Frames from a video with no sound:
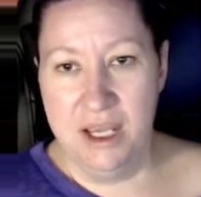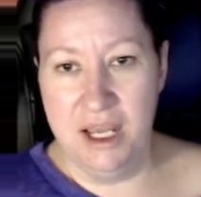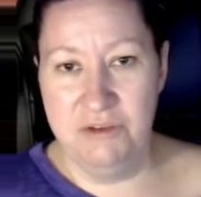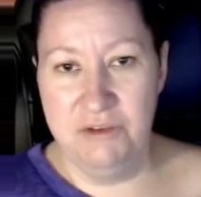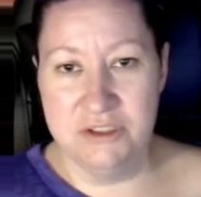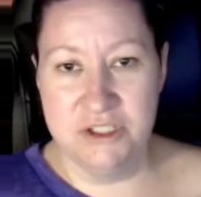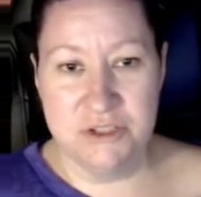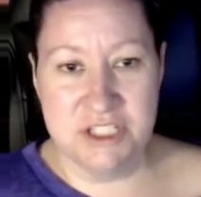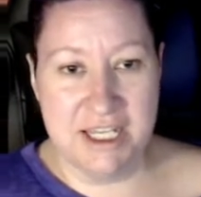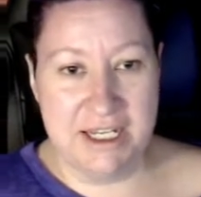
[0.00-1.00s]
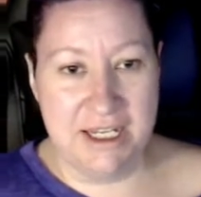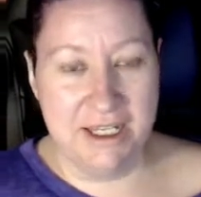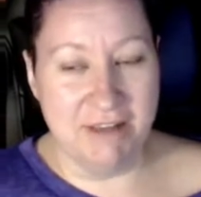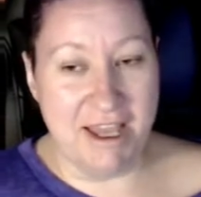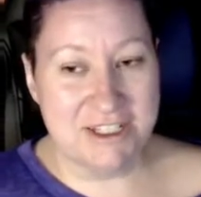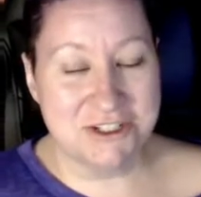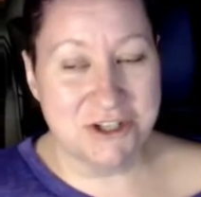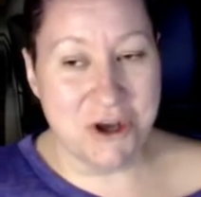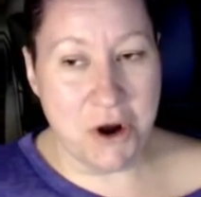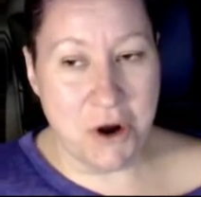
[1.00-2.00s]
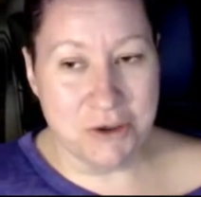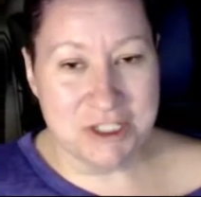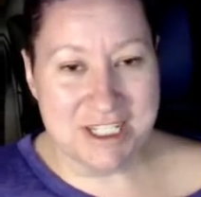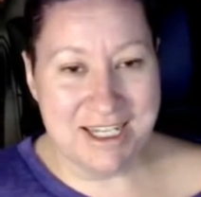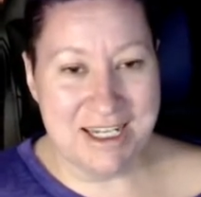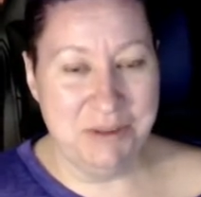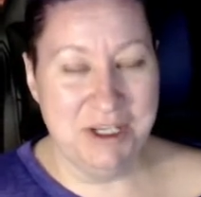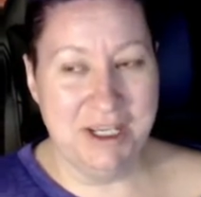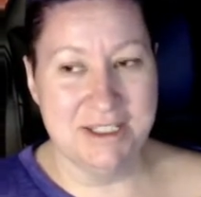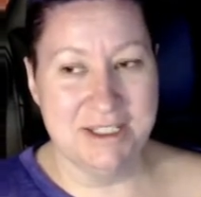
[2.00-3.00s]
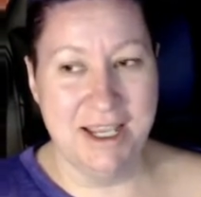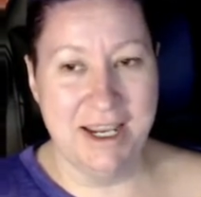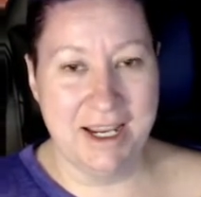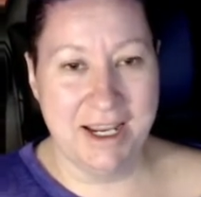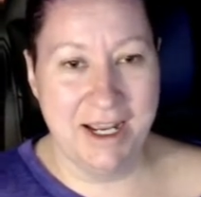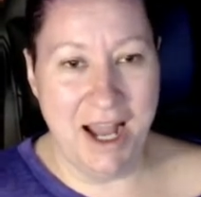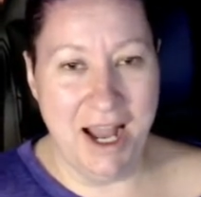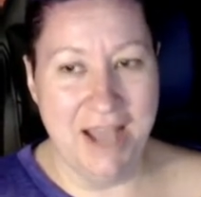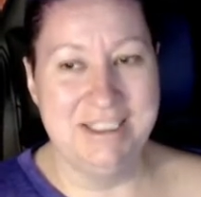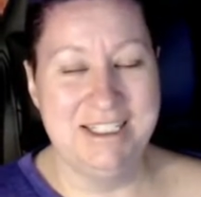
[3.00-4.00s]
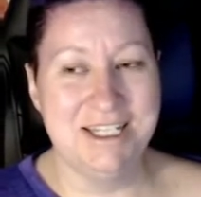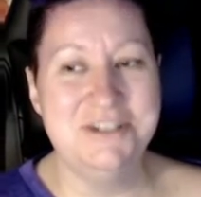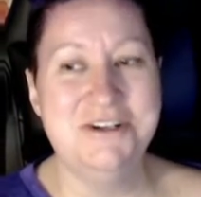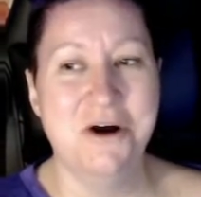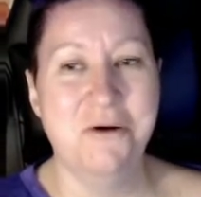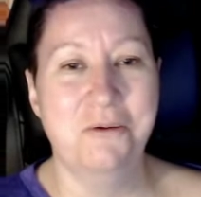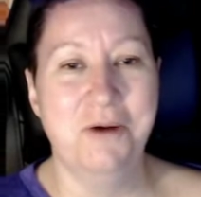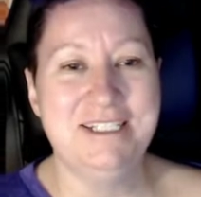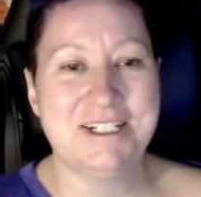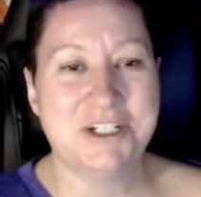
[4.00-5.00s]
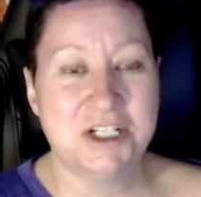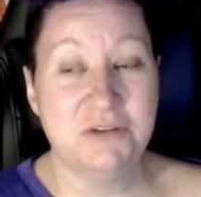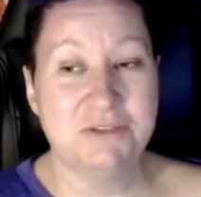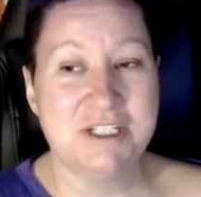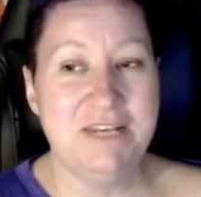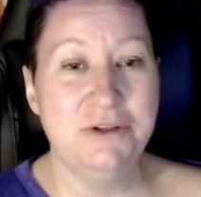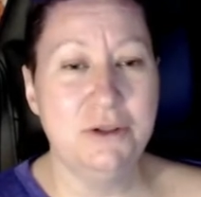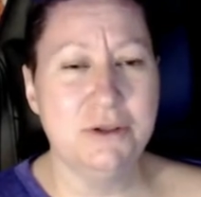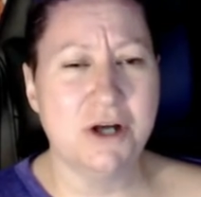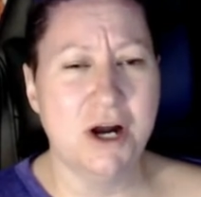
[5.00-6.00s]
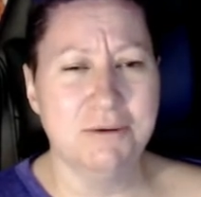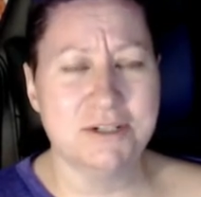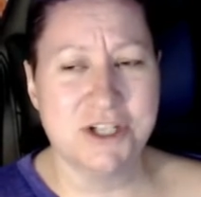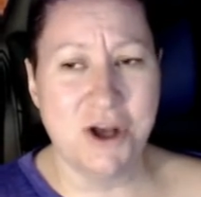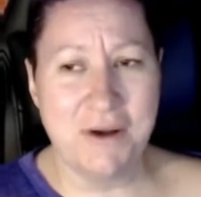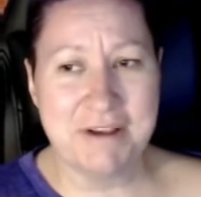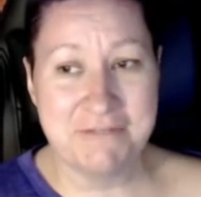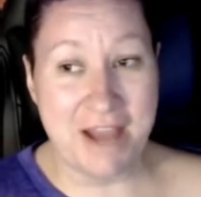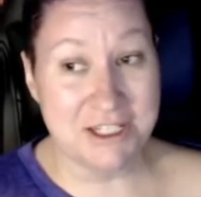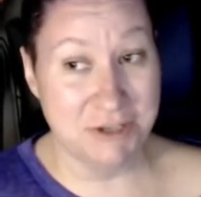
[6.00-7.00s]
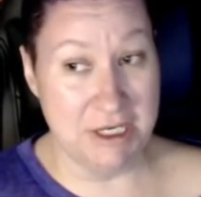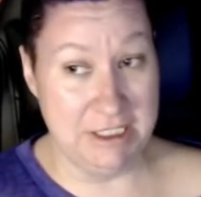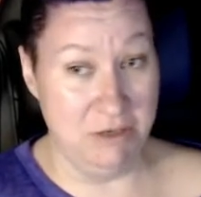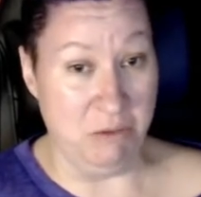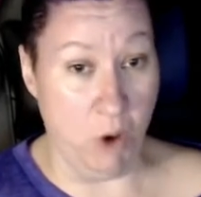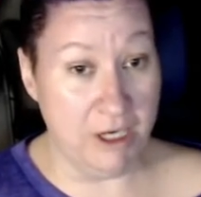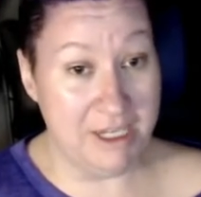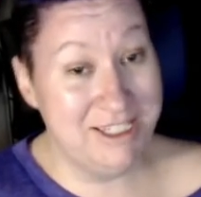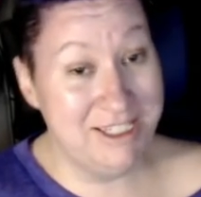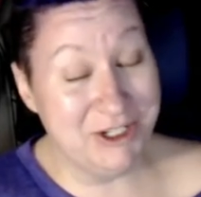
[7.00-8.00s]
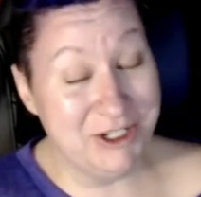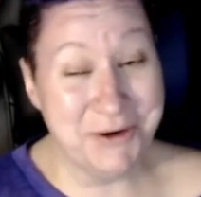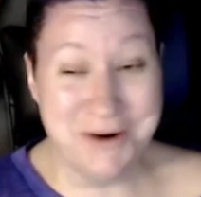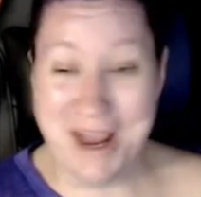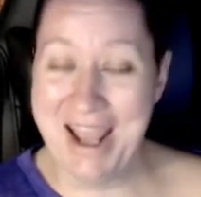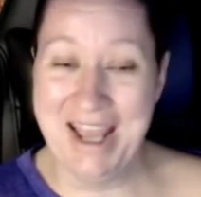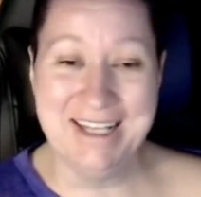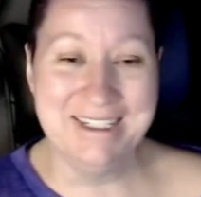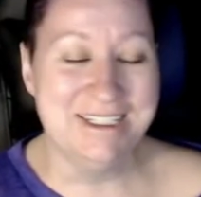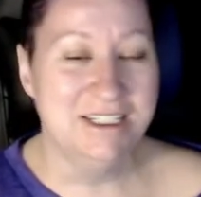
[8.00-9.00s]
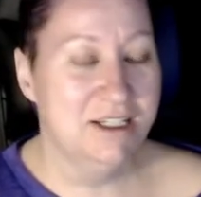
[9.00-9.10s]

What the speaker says: I felt so skiddy, like so skiddy because like I didn't know when to shift. And even though the car was going faster, I didn't want it to. And